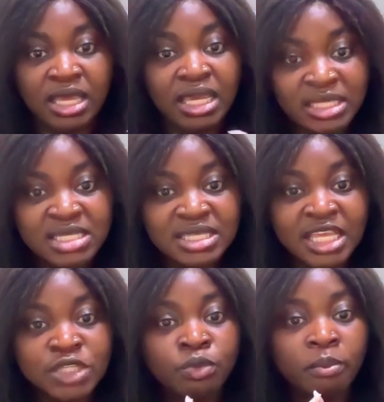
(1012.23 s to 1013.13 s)
In this
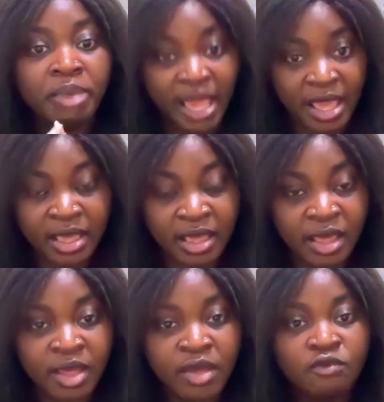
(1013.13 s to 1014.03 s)
case, we're
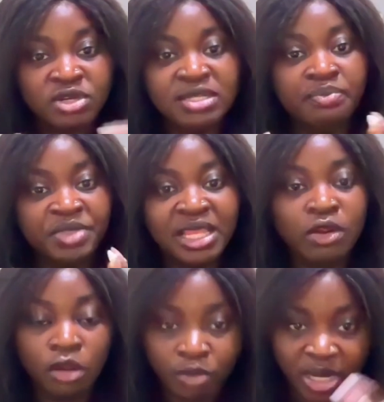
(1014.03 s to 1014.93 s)
paying for something
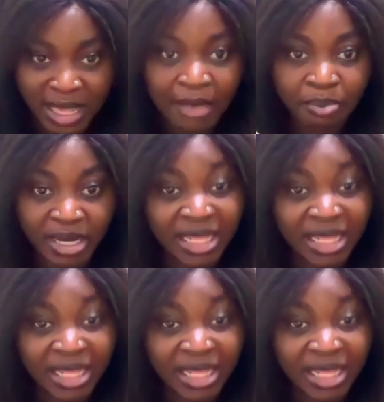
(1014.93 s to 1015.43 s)
that already happened.